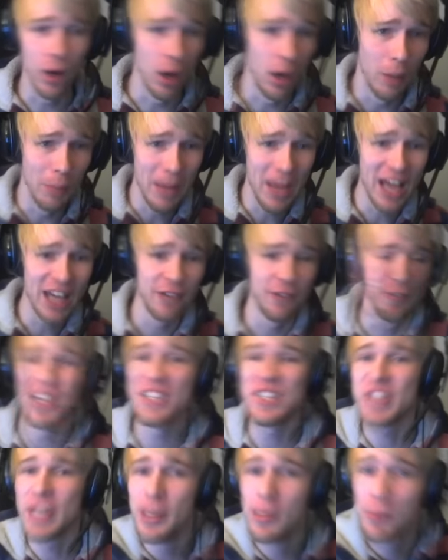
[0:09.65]
Oh, man,
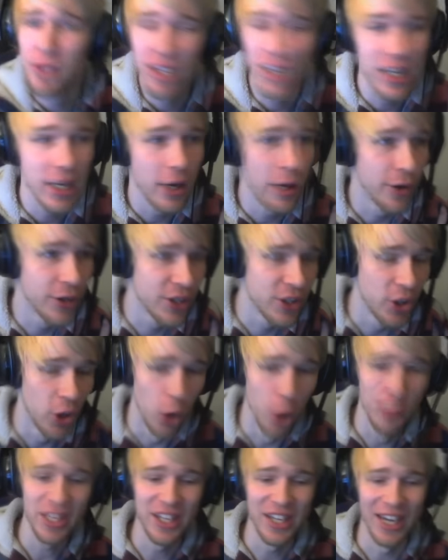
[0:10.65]
first game of the day on
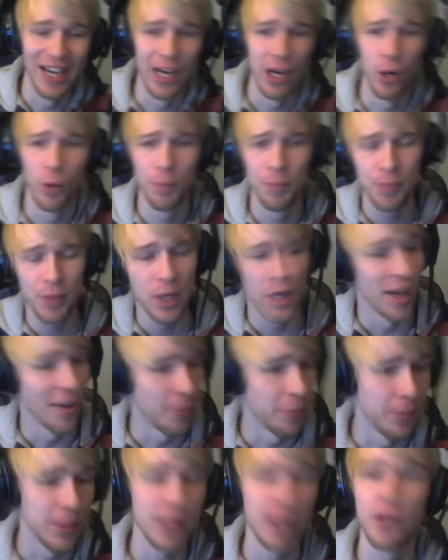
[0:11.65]
Cobby Cow.
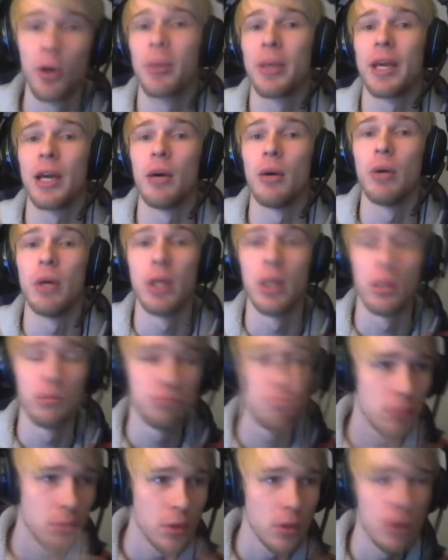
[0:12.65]
Haven't played Cobby Cow
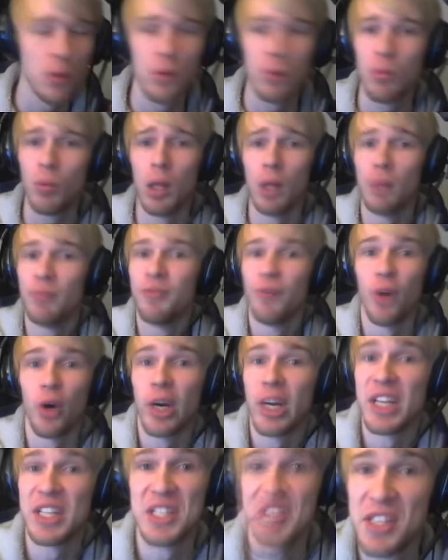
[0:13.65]
in, well,
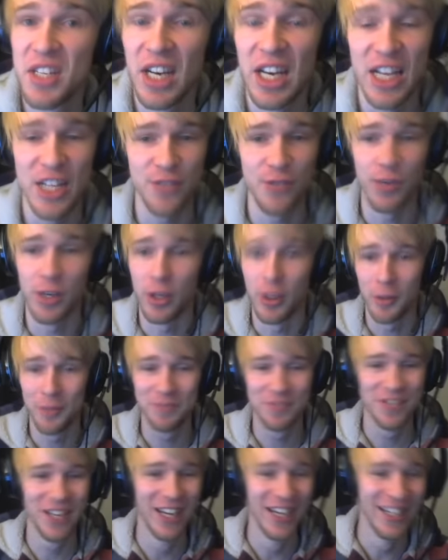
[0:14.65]
fuck it, since the last
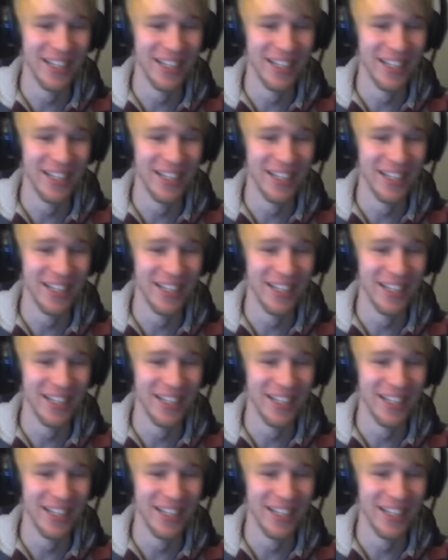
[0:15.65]
video.